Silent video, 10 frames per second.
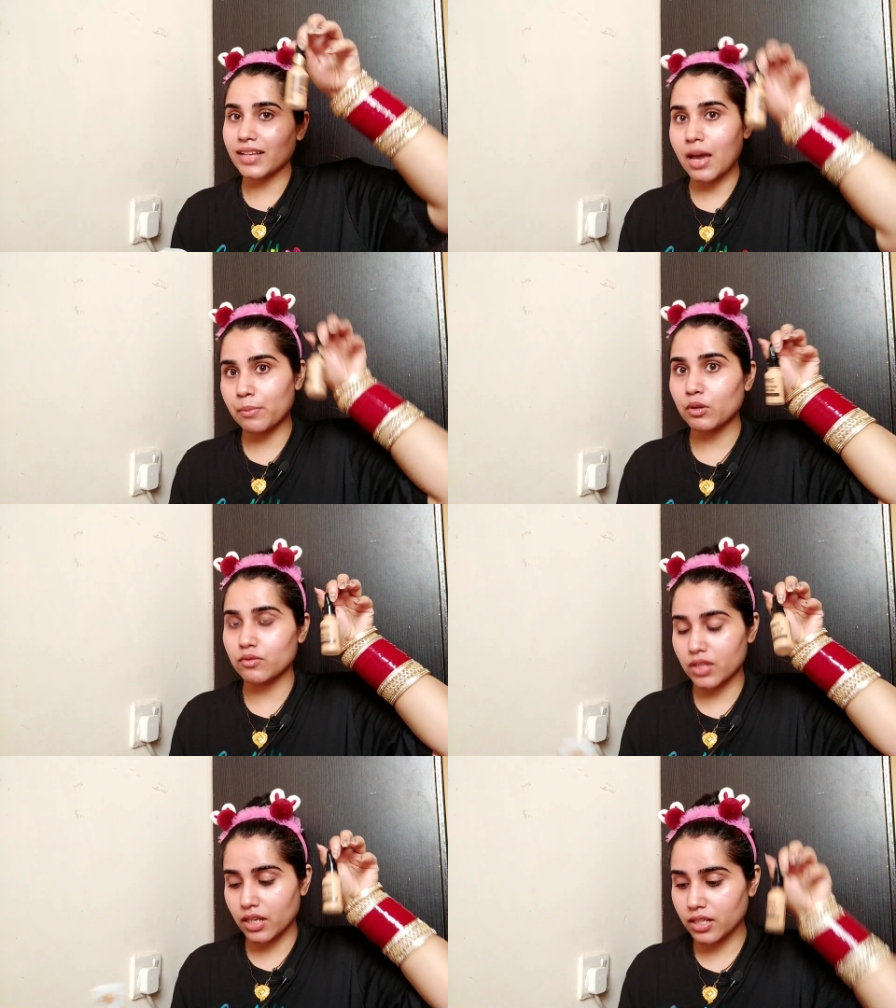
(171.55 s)
I'm
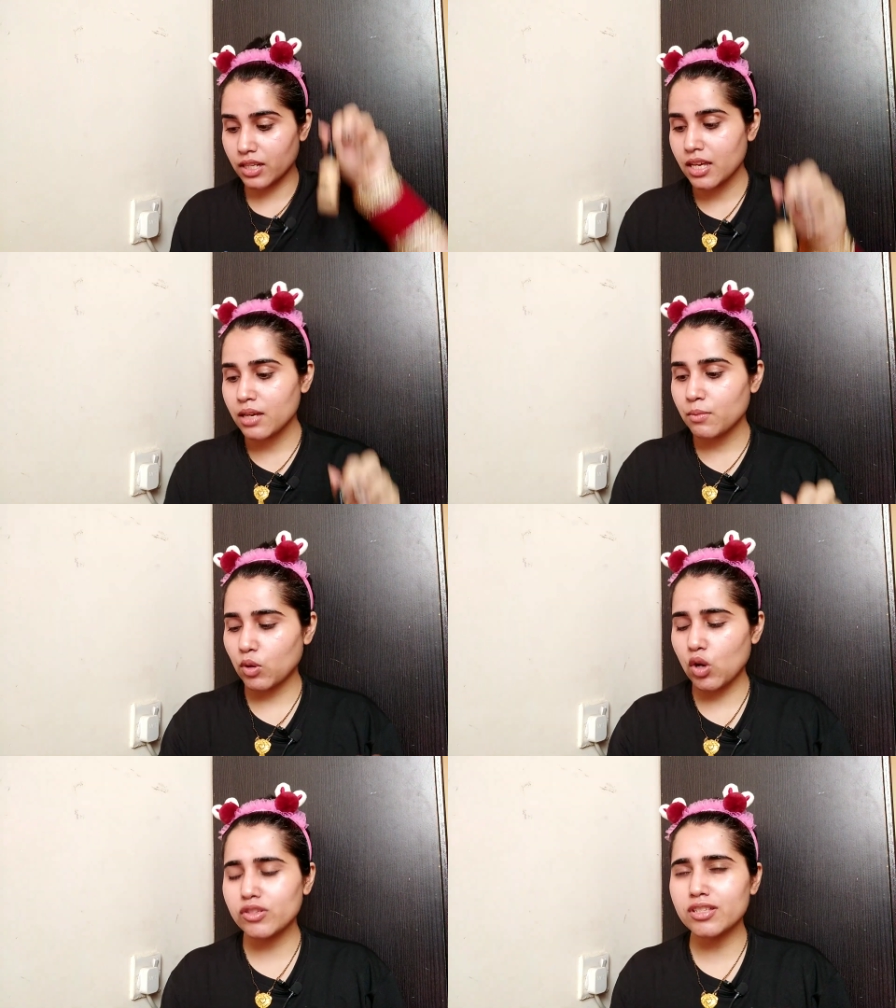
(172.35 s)
using it,
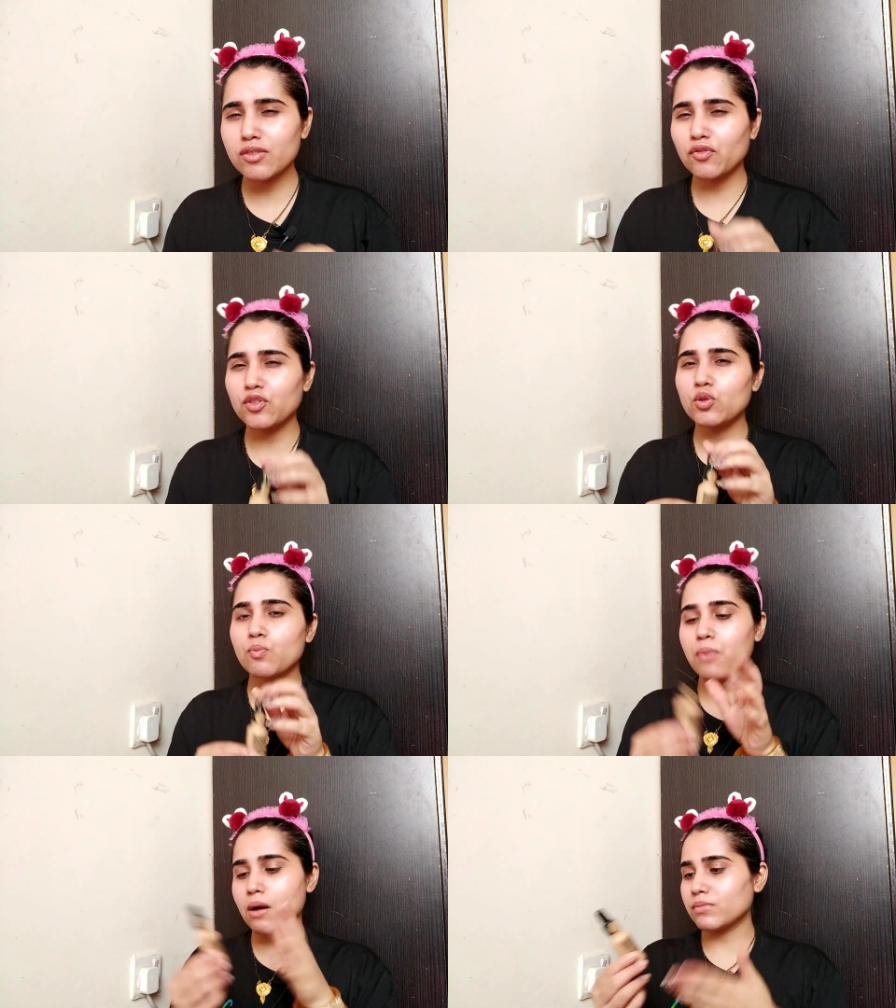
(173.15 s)
because just a few
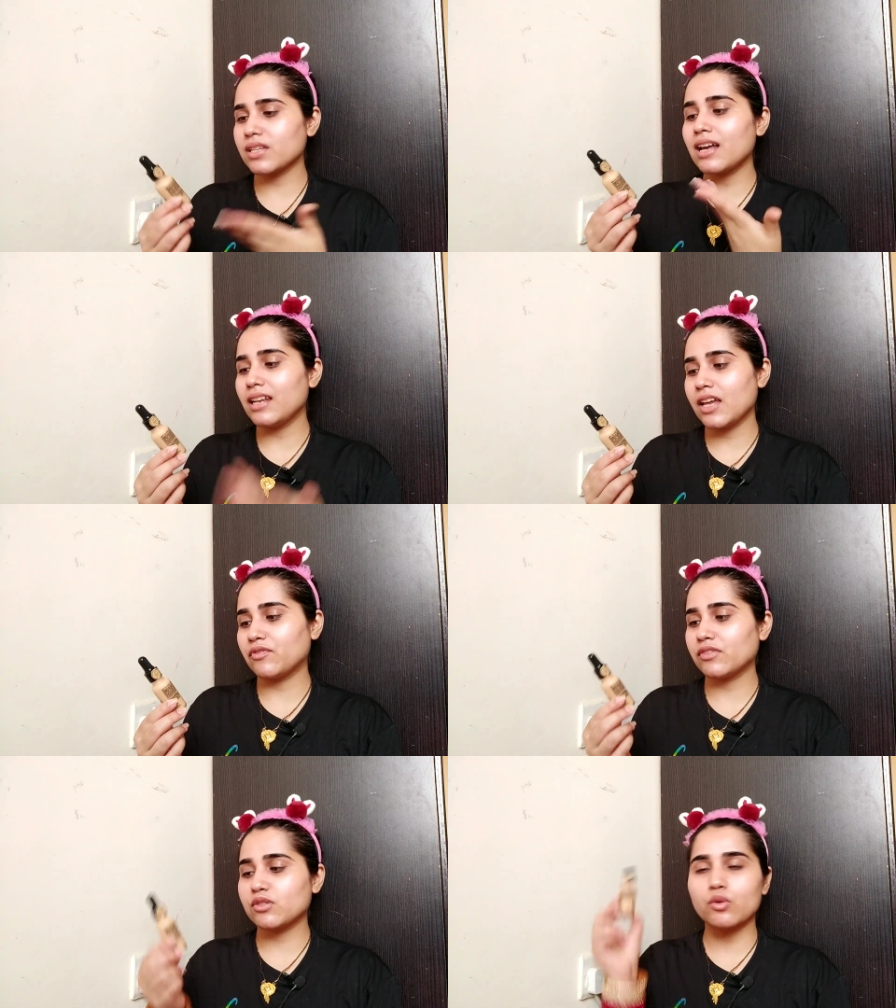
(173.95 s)
pumps are
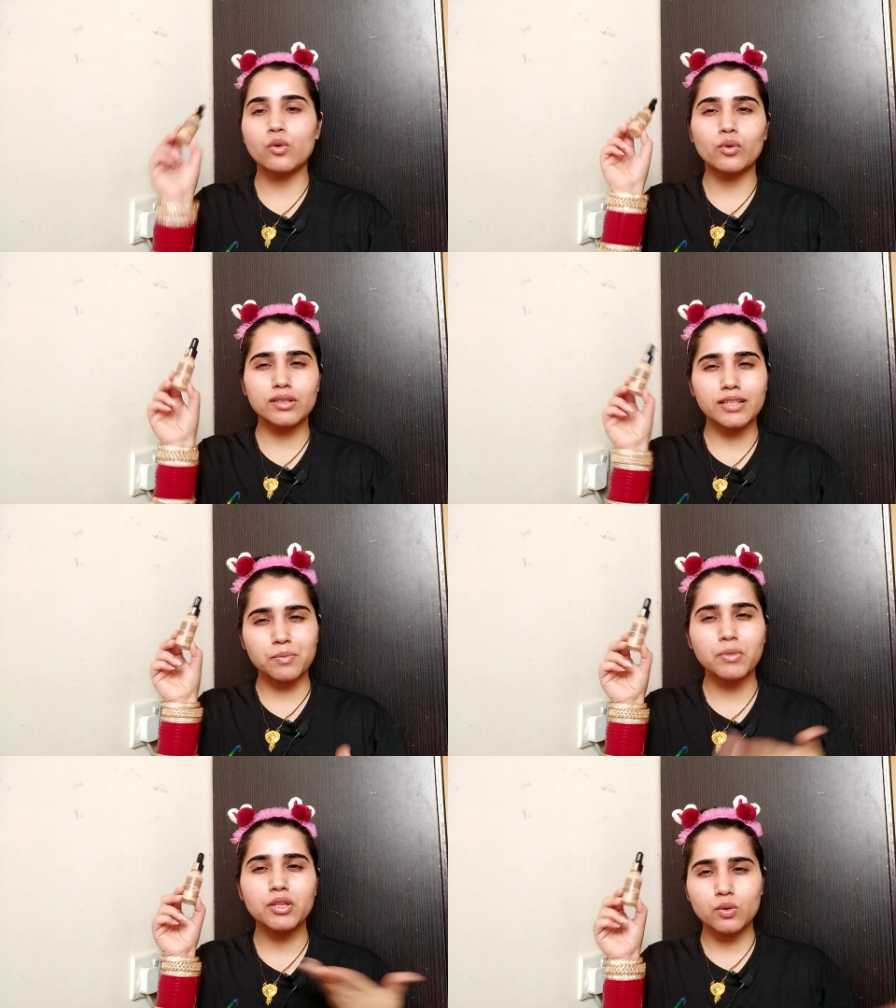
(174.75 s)
left, so
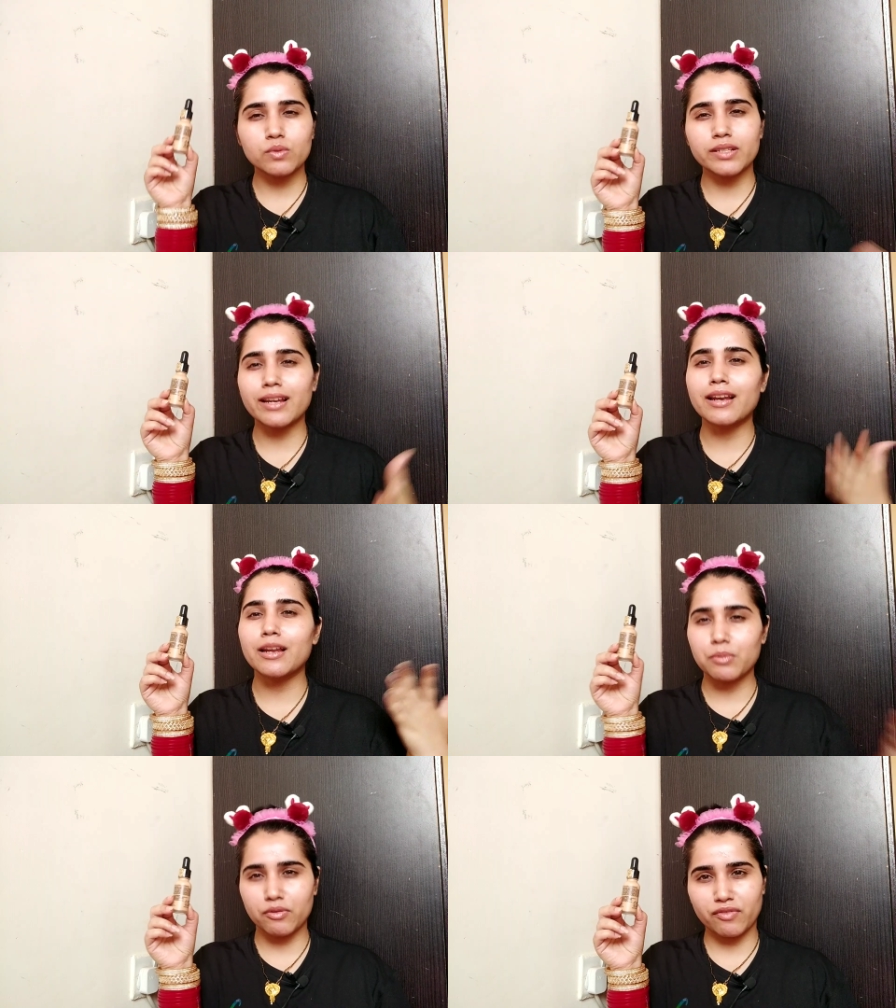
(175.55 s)
let me use it and
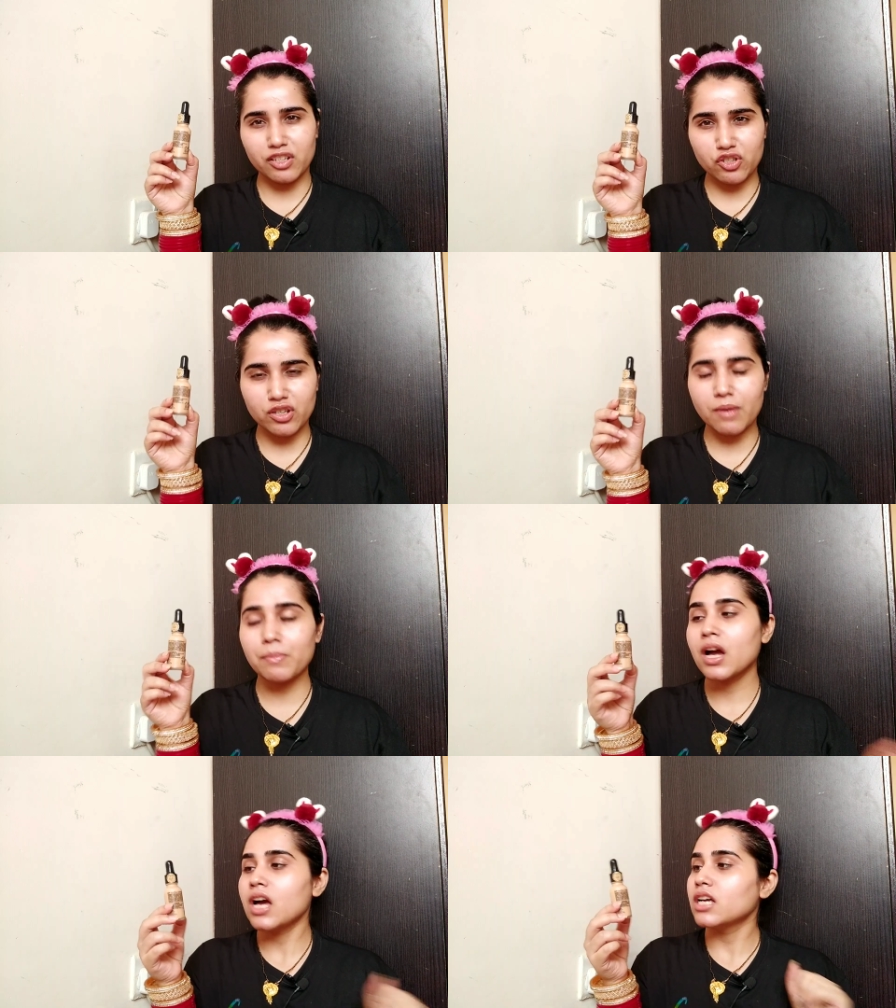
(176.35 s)
let me finish it up.